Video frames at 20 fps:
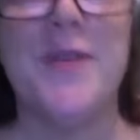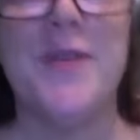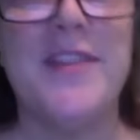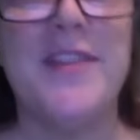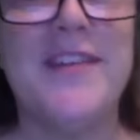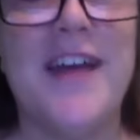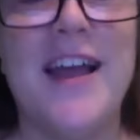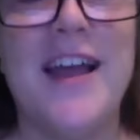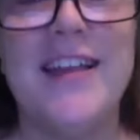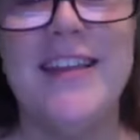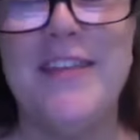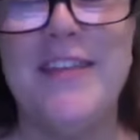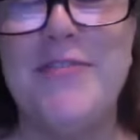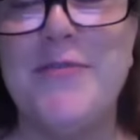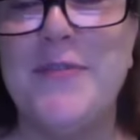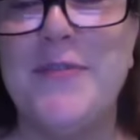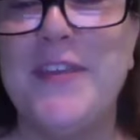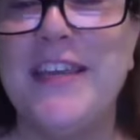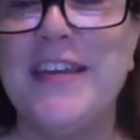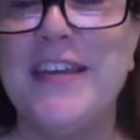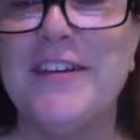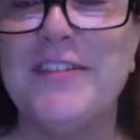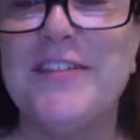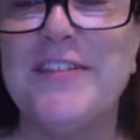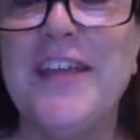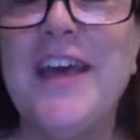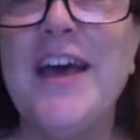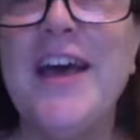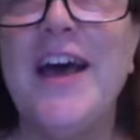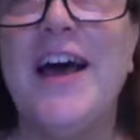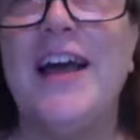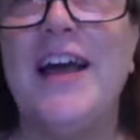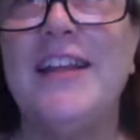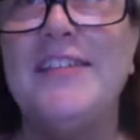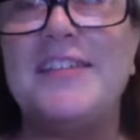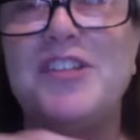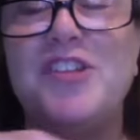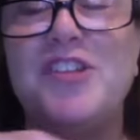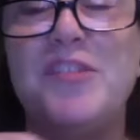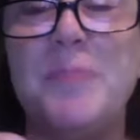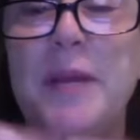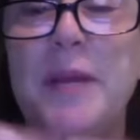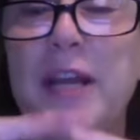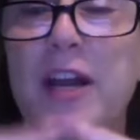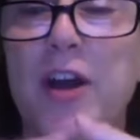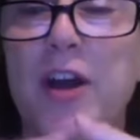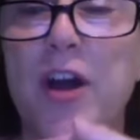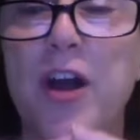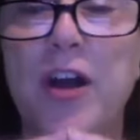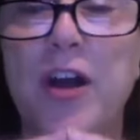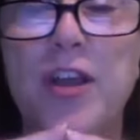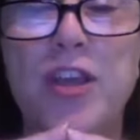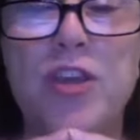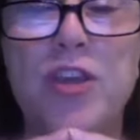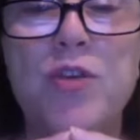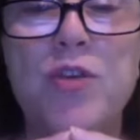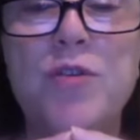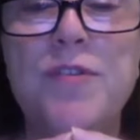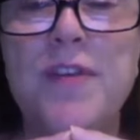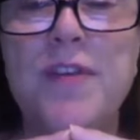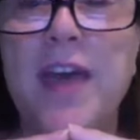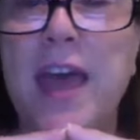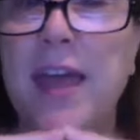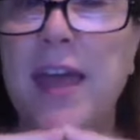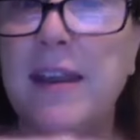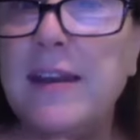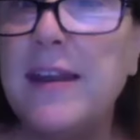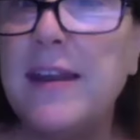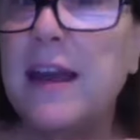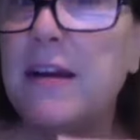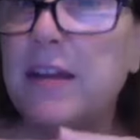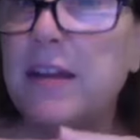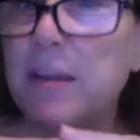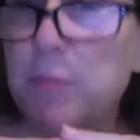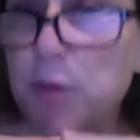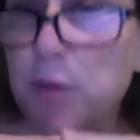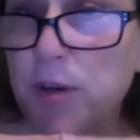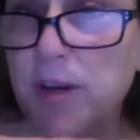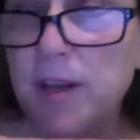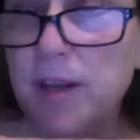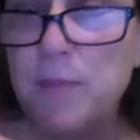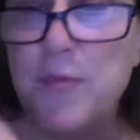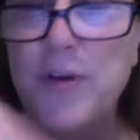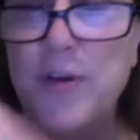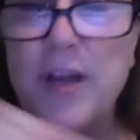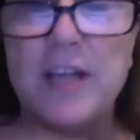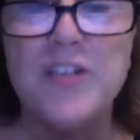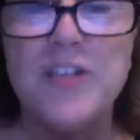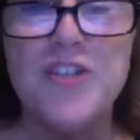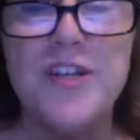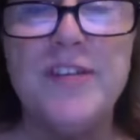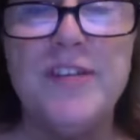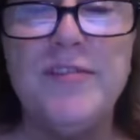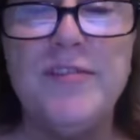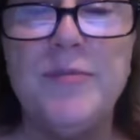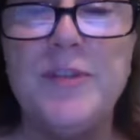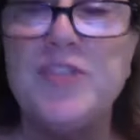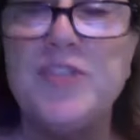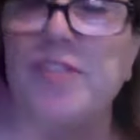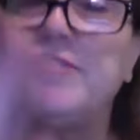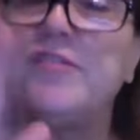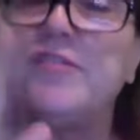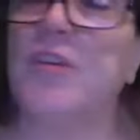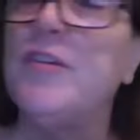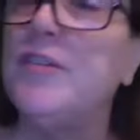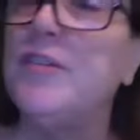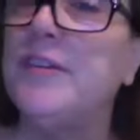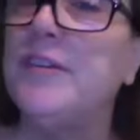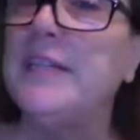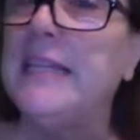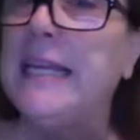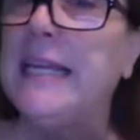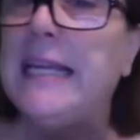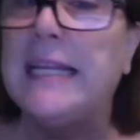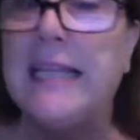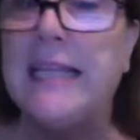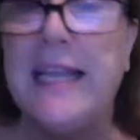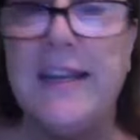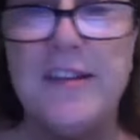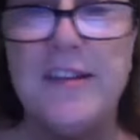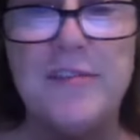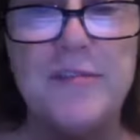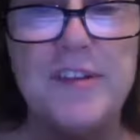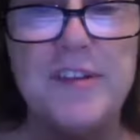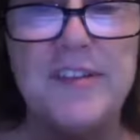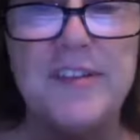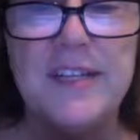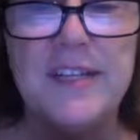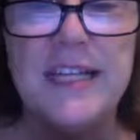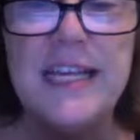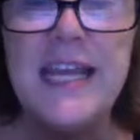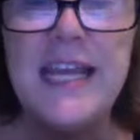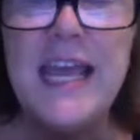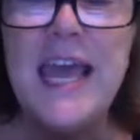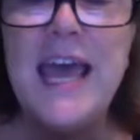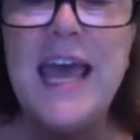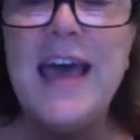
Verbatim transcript: Kylie through the years. Uh, let's see, she's been in our youth and our community productions. We just saw her in Leading Ladies recently.